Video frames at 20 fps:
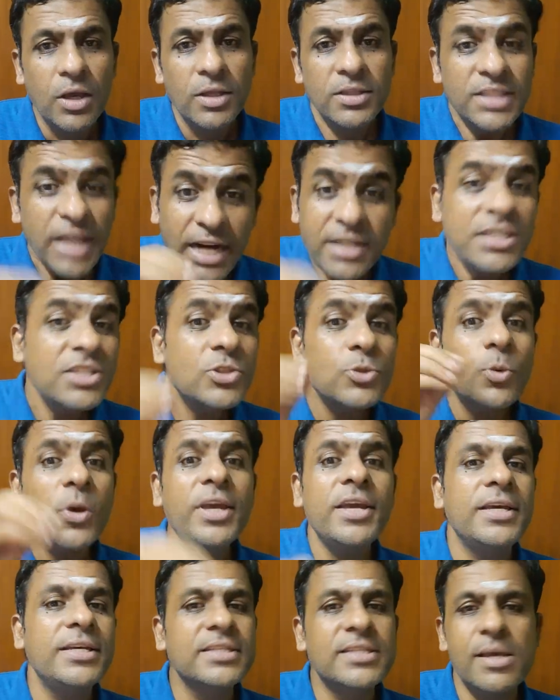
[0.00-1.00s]
That is why
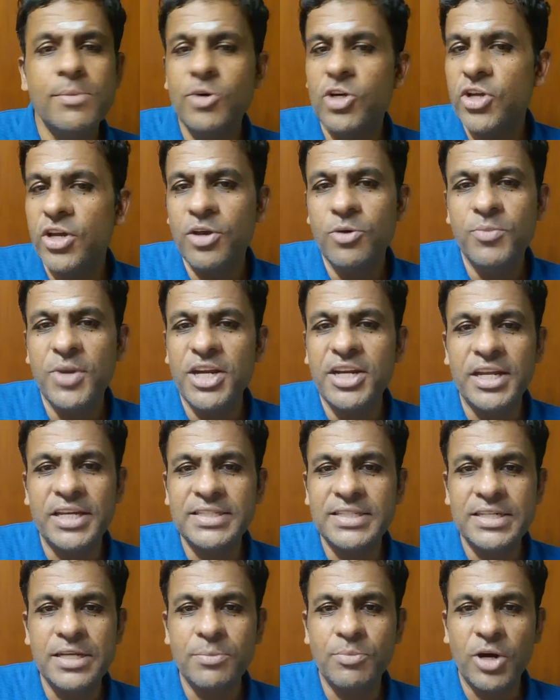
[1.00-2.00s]
he is able to give me
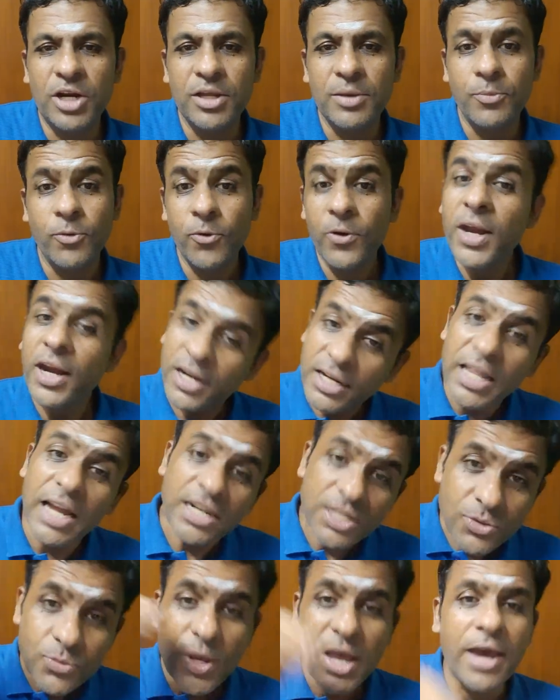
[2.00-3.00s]
tasty Pani Puri, and that
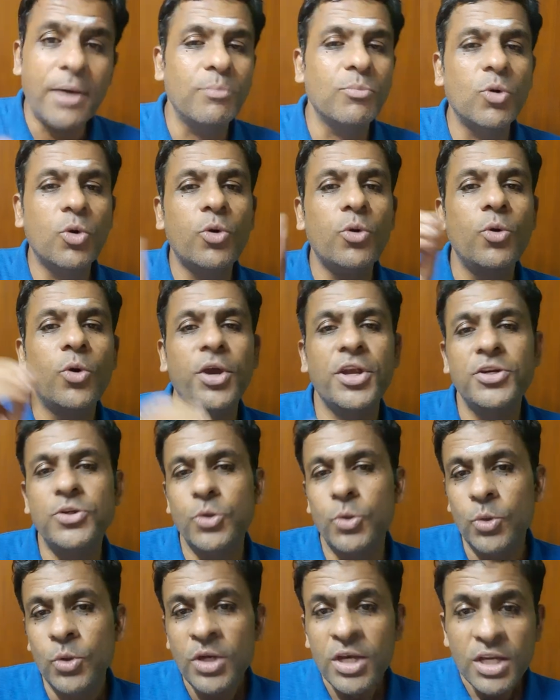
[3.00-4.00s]
is why I'm going
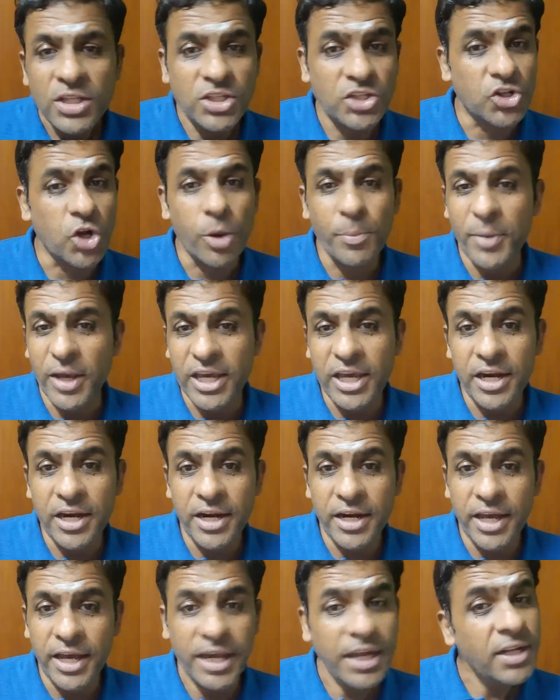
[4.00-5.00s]
to the shop again
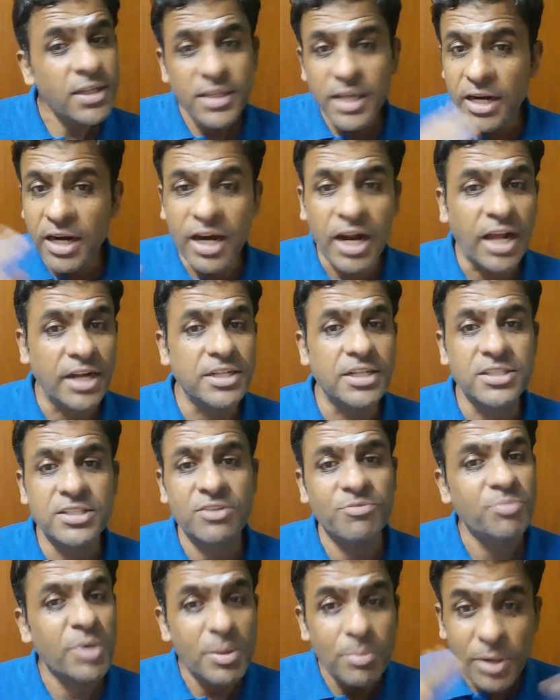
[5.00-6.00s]
and again. There are hundreds
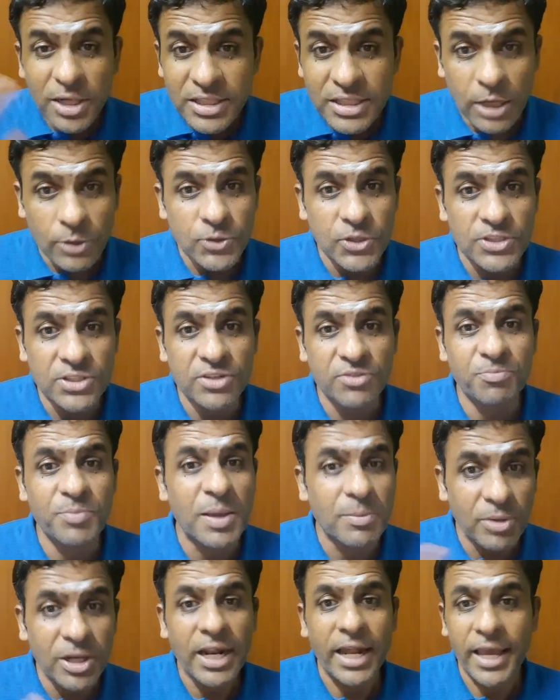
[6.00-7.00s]
of people, thousands of
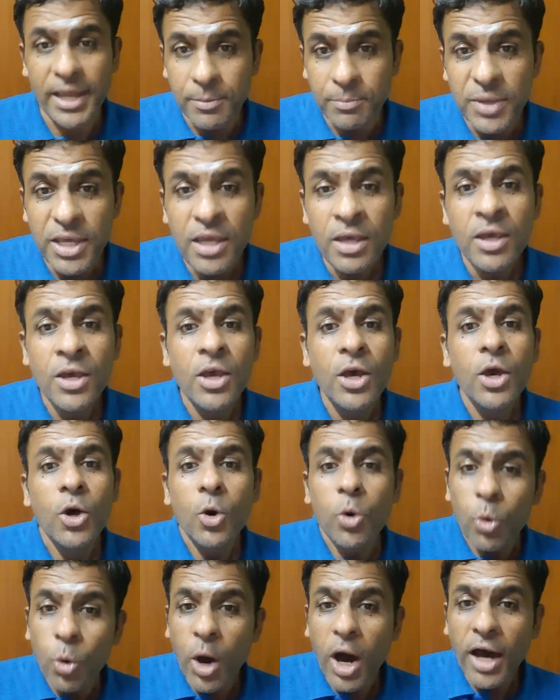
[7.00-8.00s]
people like me
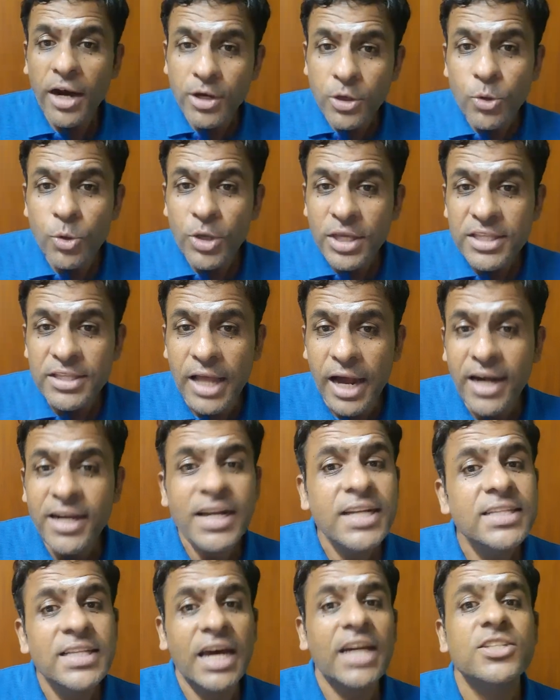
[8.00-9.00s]
who are doing that,
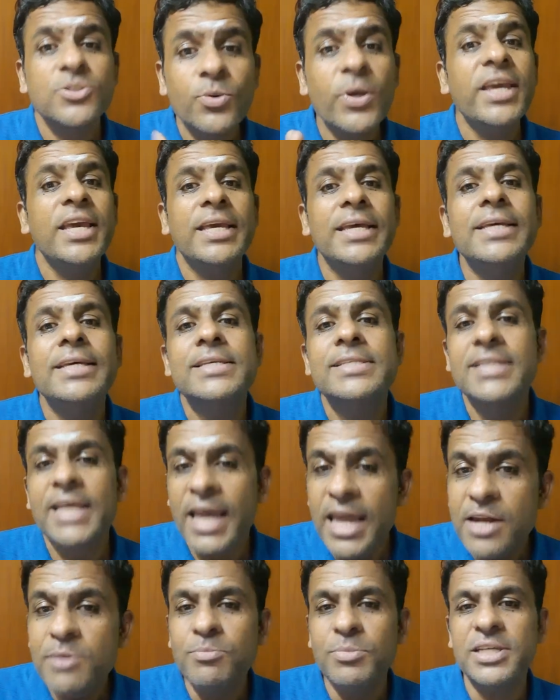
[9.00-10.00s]
and that's why he is
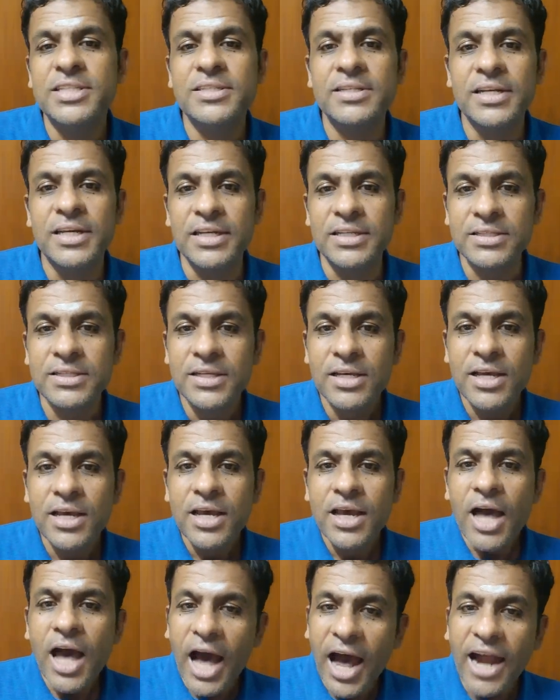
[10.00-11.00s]
in business.
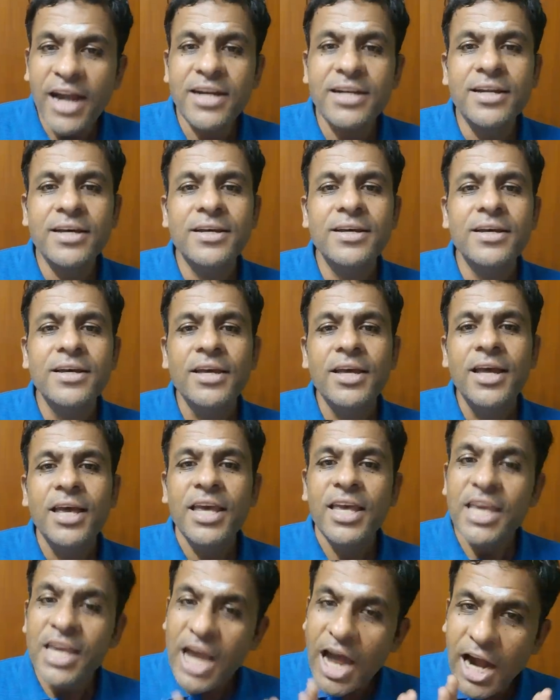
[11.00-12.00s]
And
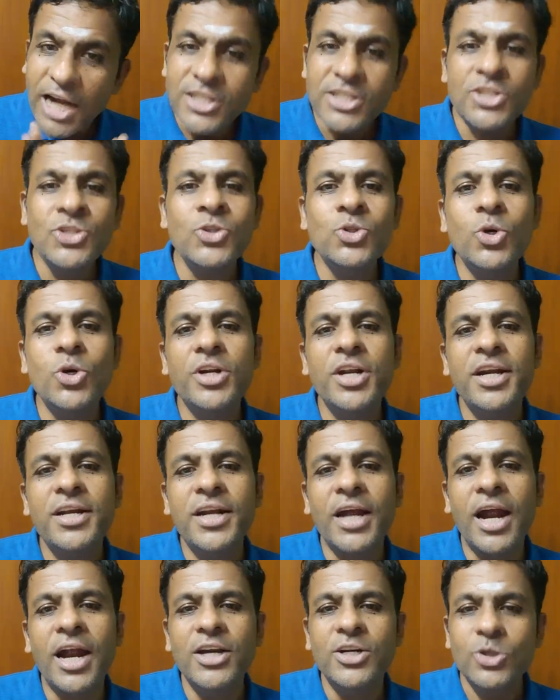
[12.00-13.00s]
he understood it
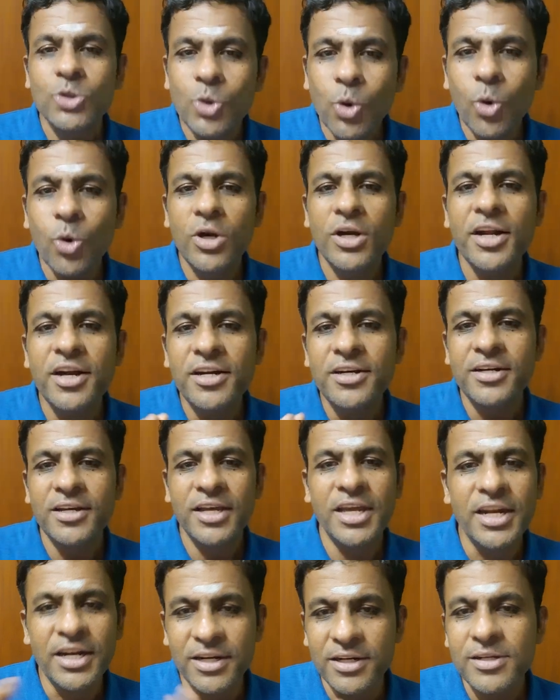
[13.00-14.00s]
and told it
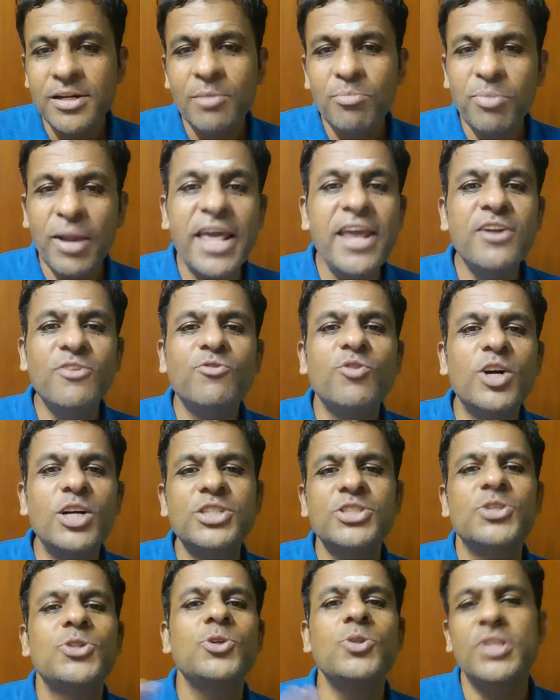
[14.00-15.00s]
in plain
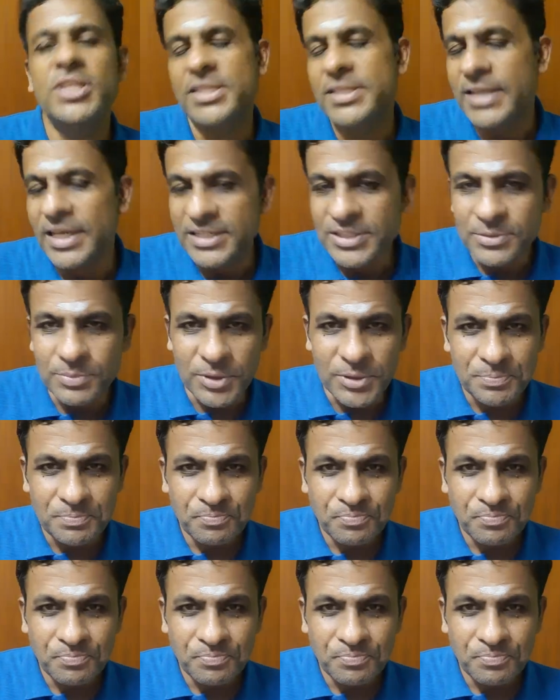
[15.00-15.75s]
words to this customer.